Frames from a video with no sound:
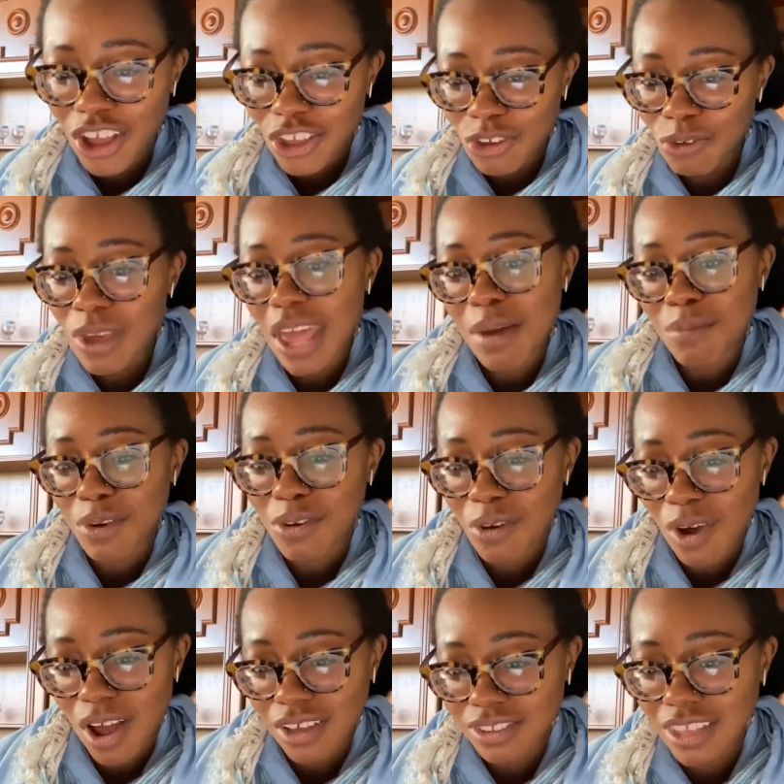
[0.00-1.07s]
you came
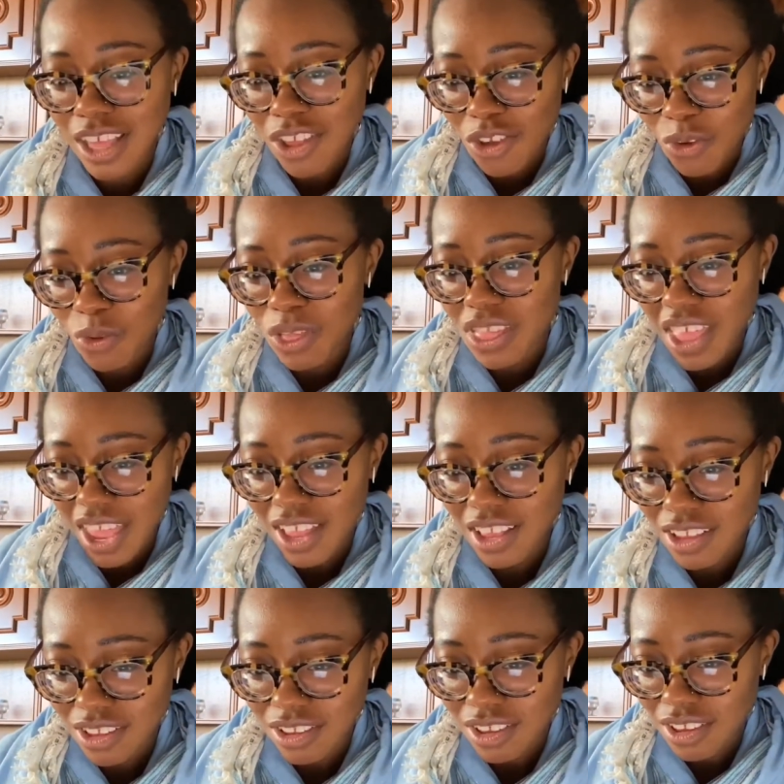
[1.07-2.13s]
across that you'd
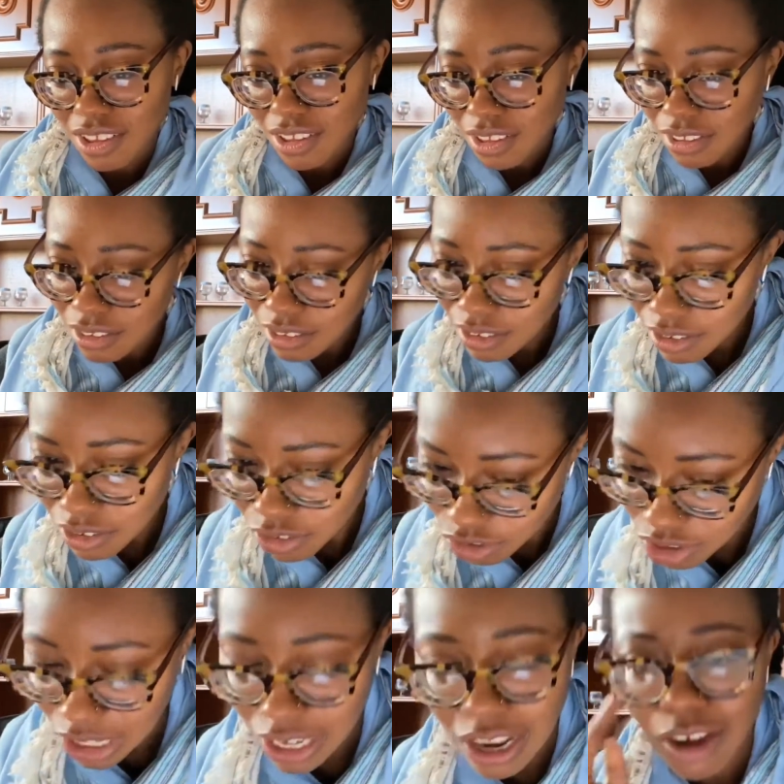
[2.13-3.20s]
like to
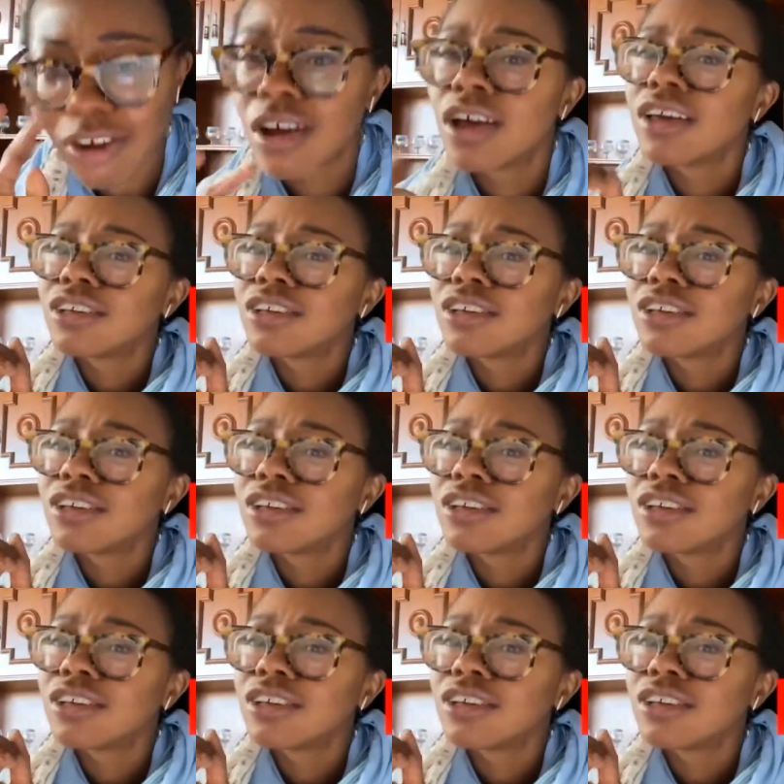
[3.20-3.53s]
shout out?